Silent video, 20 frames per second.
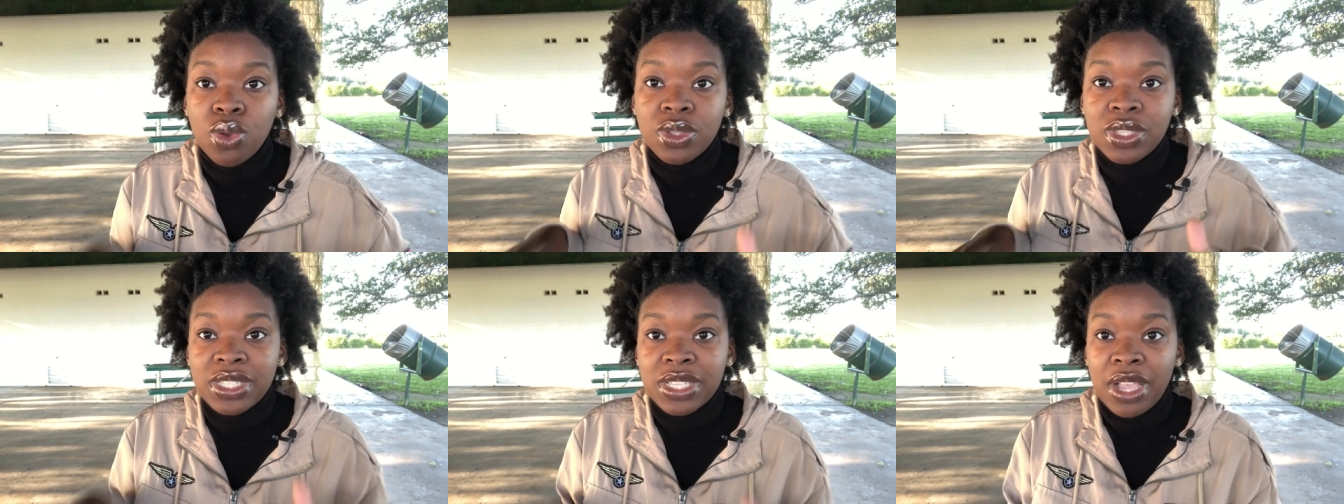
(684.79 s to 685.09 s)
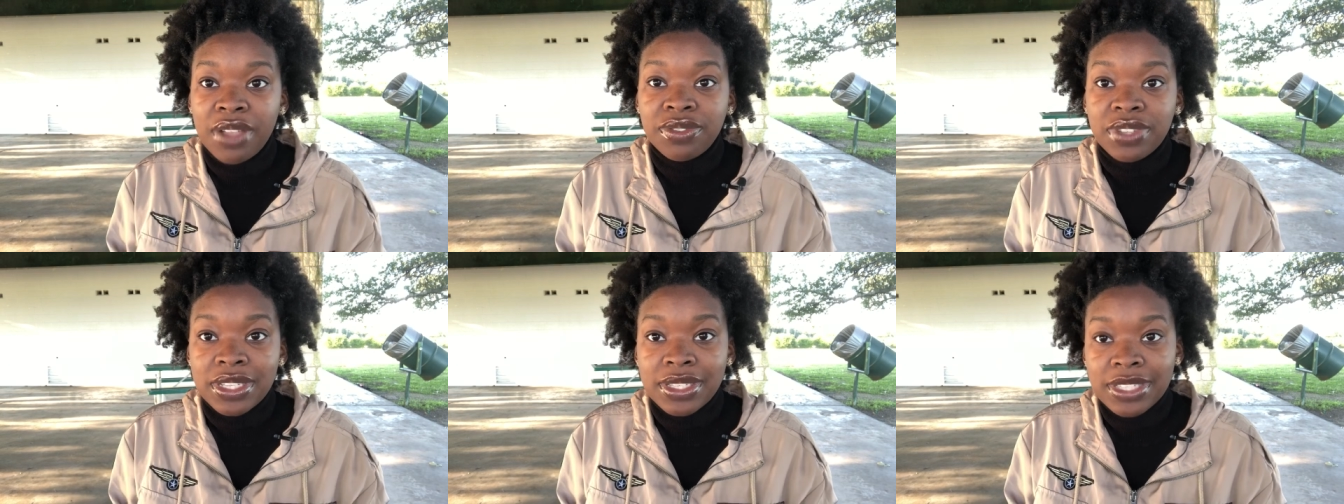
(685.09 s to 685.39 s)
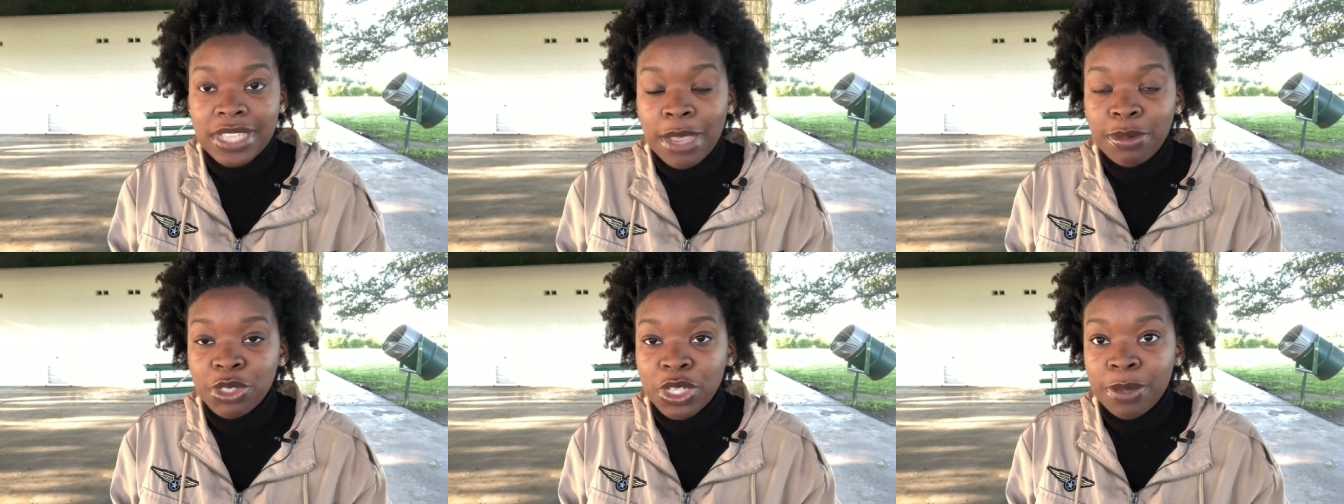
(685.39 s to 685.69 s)
self
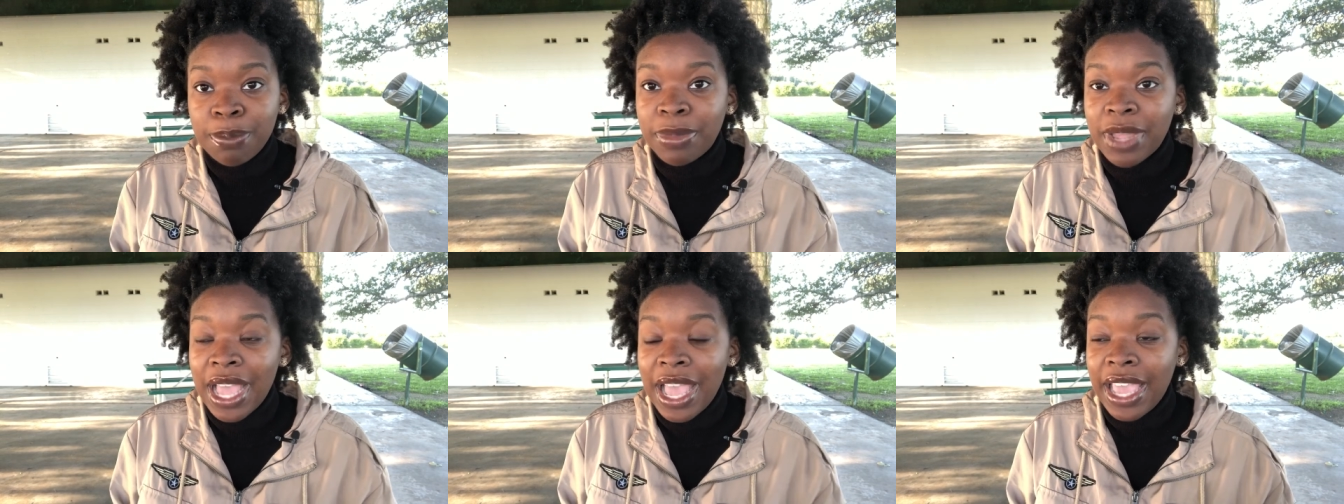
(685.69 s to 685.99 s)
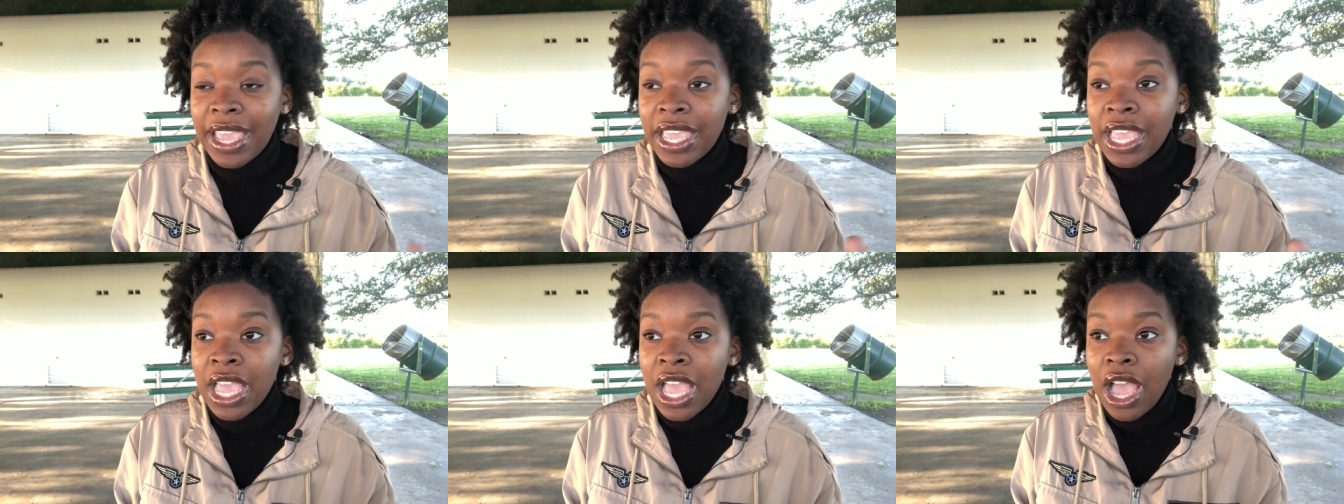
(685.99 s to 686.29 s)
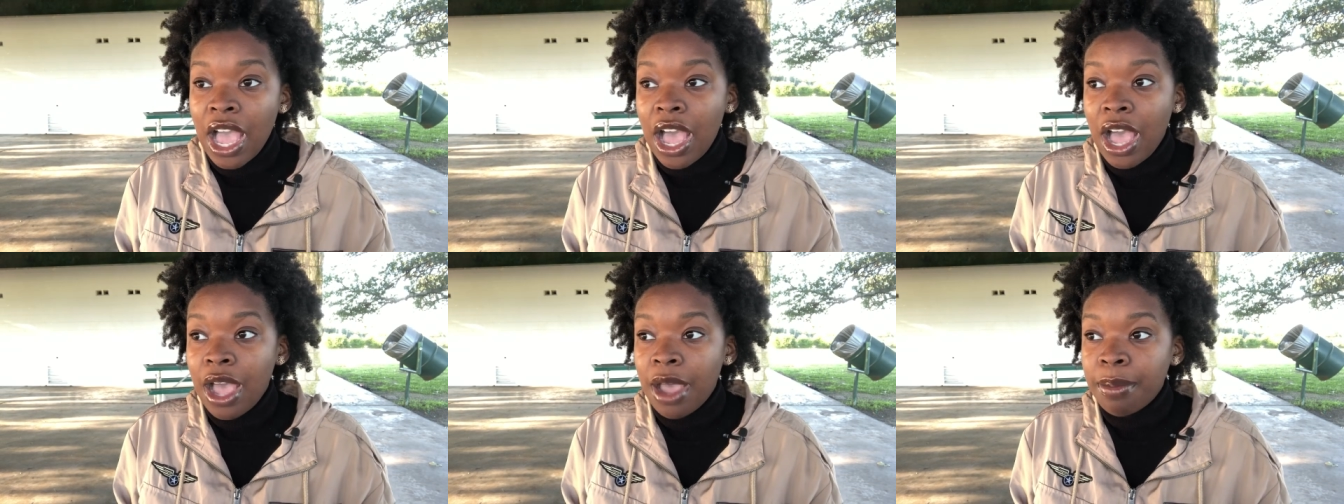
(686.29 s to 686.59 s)
deception by
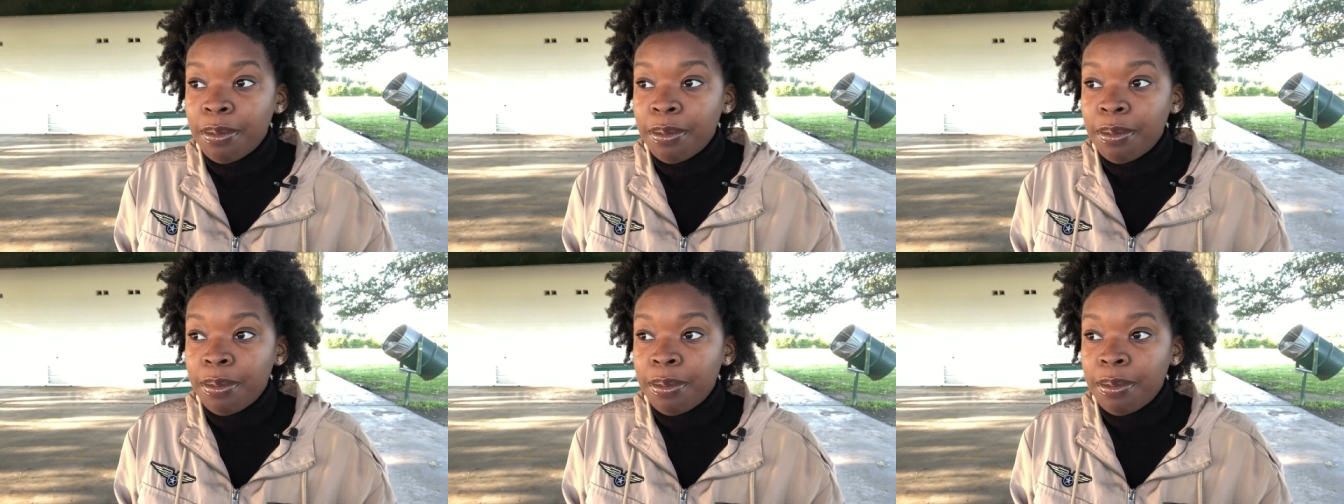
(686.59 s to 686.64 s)
um,